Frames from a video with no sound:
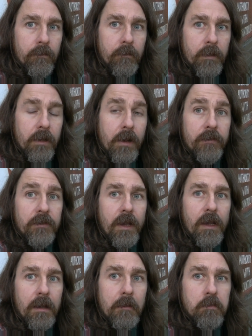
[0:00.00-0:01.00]
We don't have
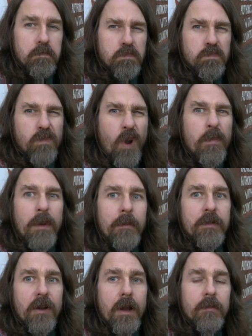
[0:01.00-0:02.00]
to open
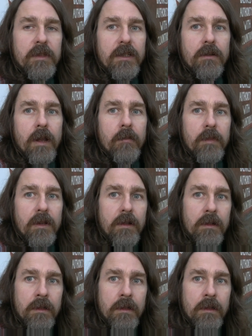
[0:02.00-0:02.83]
up your omni-crime bill.